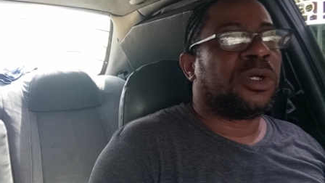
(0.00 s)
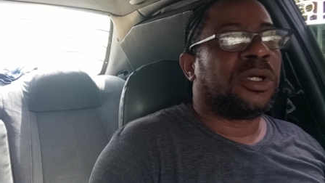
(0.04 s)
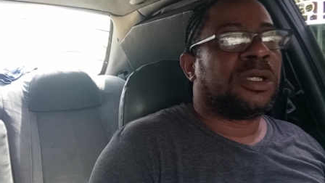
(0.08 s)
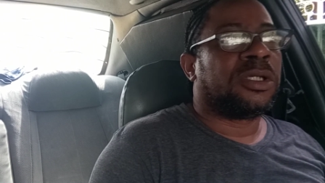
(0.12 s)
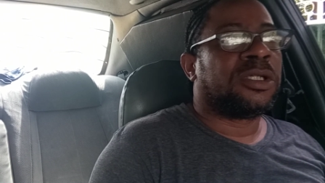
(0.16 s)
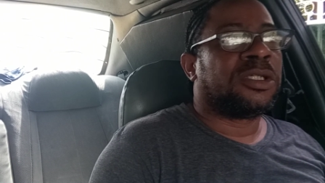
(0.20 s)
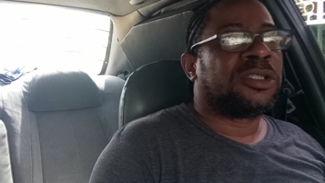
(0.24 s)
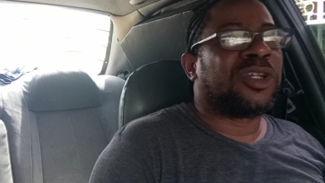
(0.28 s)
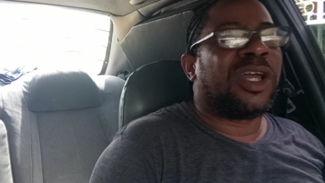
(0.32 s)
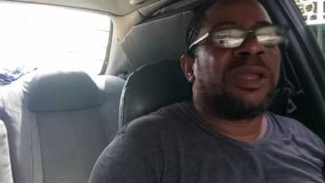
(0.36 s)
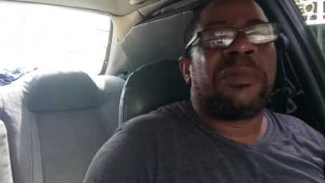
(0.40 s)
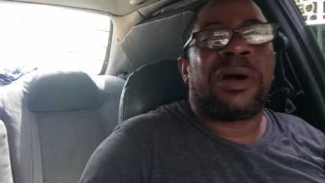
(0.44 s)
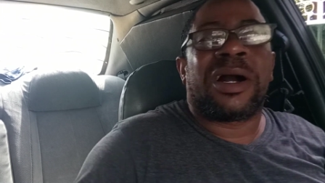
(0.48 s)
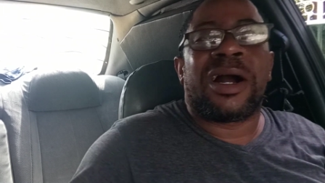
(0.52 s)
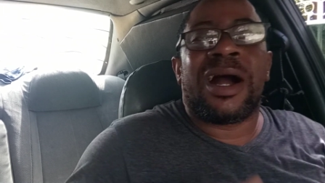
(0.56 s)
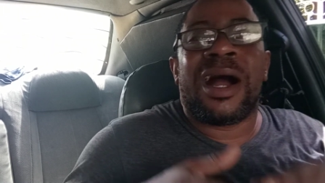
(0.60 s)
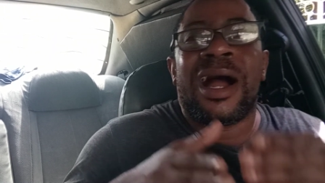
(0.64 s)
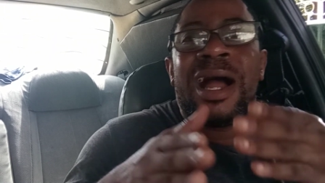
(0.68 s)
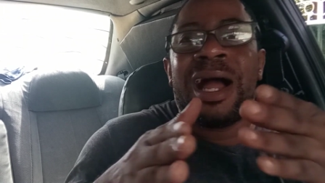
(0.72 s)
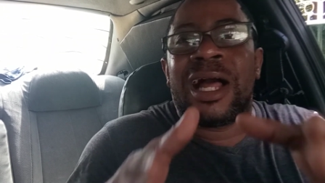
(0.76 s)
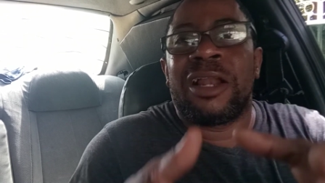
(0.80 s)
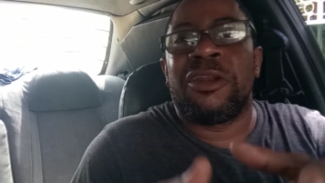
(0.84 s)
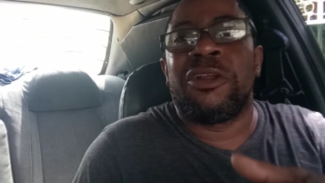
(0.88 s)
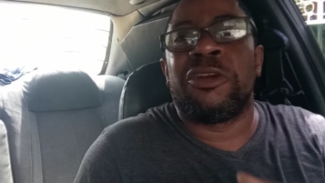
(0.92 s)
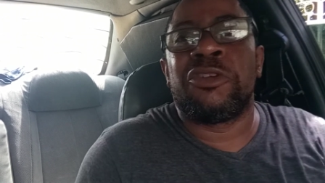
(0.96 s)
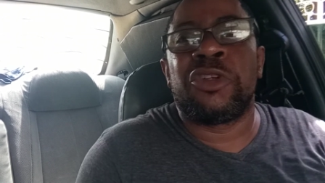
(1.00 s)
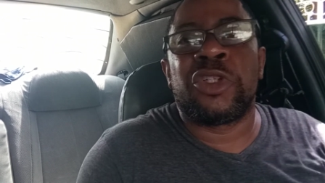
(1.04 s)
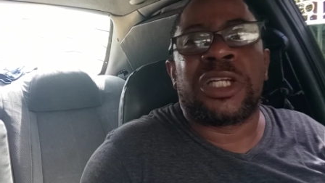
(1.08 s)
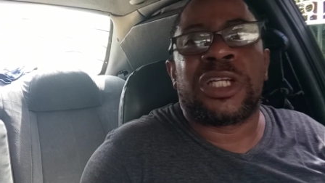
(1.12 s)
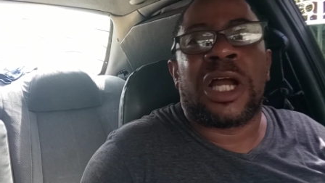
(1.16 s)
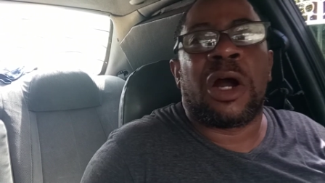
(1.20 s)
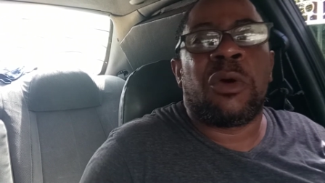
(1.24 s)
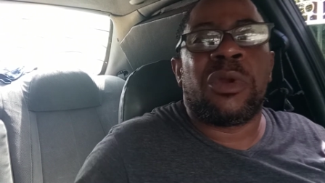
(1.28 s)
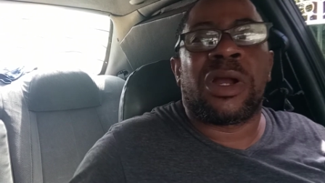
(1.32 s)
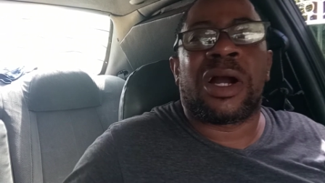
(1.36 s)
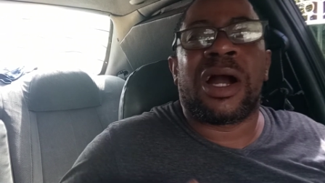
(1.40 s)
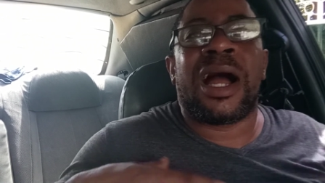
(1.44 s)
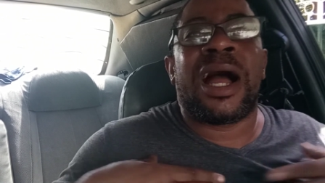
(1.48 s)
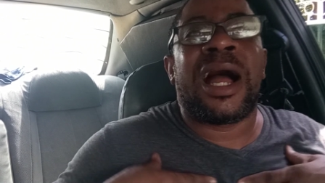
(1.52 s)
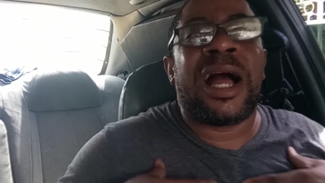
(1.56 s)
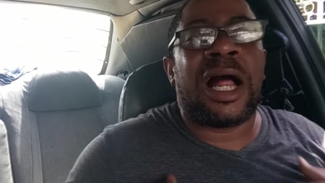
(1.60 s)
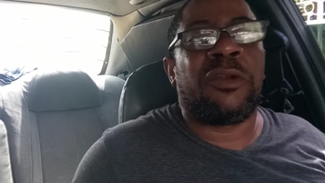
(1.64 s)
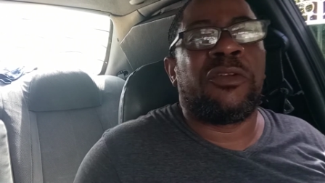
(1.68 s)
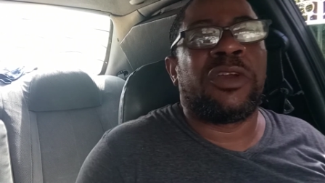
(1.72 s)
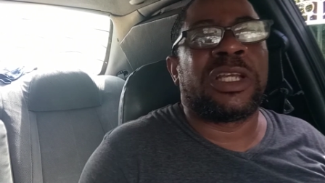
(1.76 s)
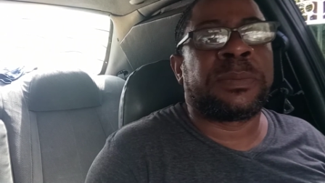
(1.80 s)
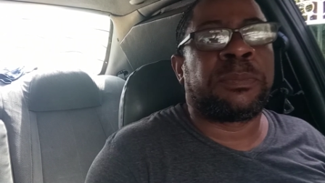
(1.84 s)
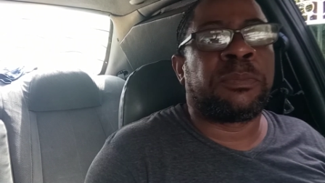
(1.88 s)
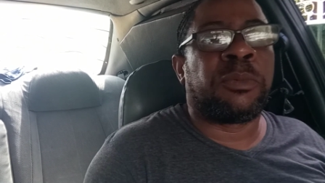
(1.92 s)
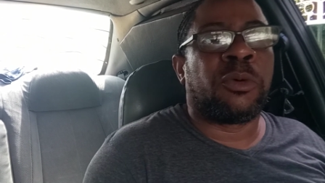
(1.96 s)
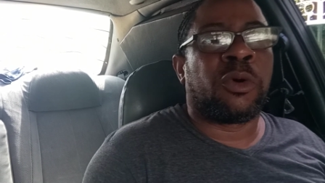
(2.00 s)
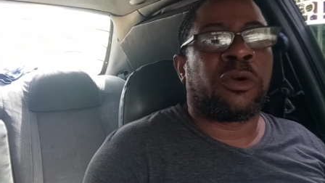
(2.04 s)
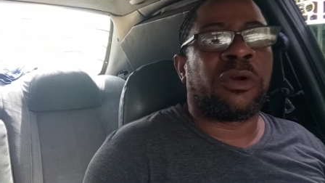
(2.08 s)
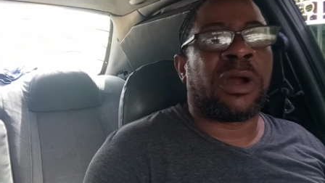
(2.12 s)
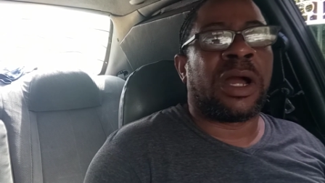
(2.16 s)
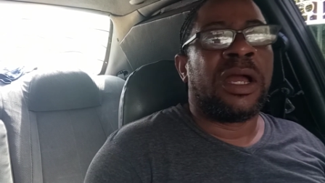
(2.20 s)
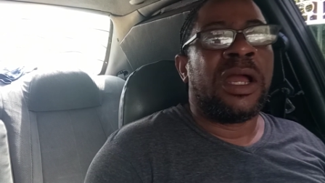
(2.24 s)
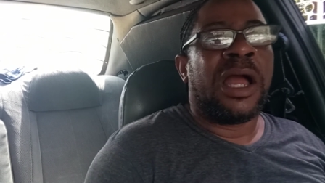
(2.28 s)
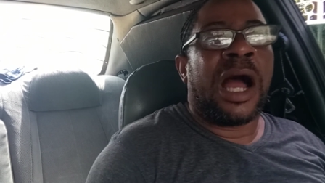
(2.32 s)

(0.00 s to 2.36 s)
So you might always rich and we are always poorer.